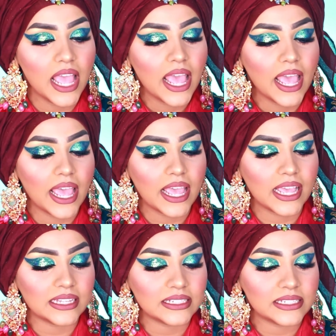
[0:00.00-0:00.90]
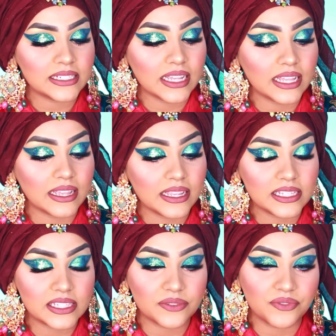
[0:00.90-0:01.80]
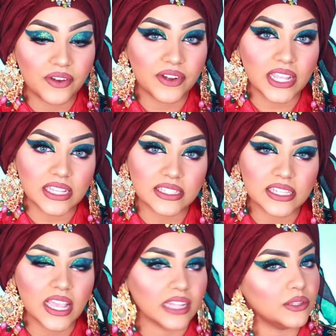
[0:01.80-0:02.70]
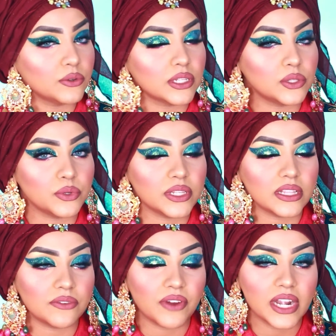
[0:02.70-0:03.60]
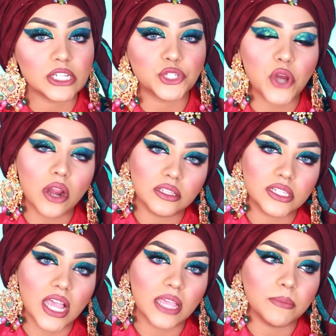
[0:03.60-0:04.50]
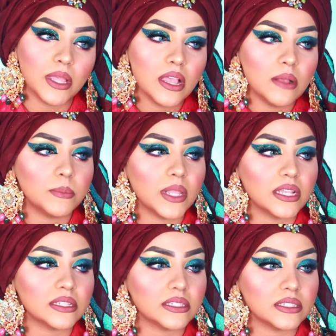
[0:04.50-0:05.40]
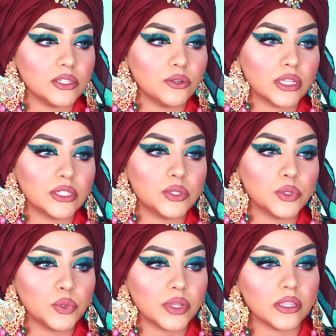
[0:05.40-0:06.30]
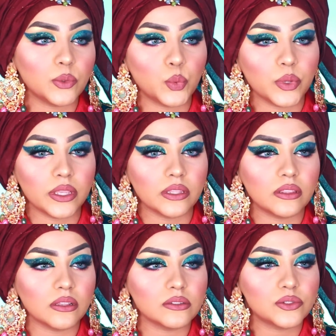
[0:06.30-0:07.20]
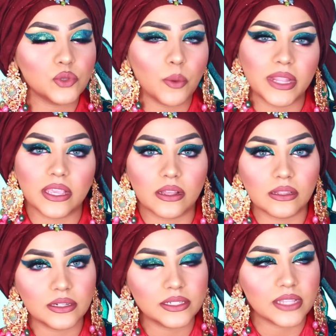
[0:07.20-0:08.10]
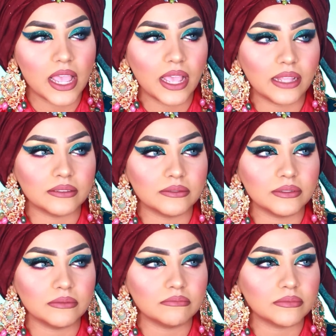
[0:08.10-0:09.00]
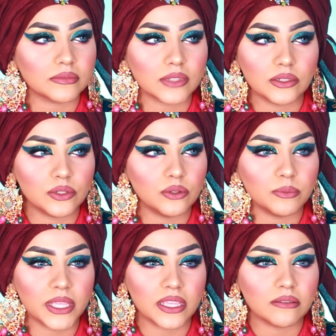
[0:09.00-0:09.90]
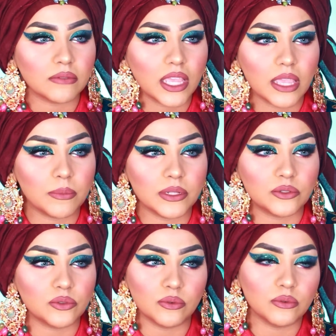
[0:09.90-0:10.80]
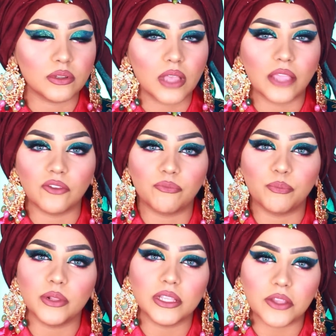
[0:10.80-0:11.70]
and it's very easy and you can do it in a very short time. Plus you can do it with so many colors, and you'll be able to kind of pull it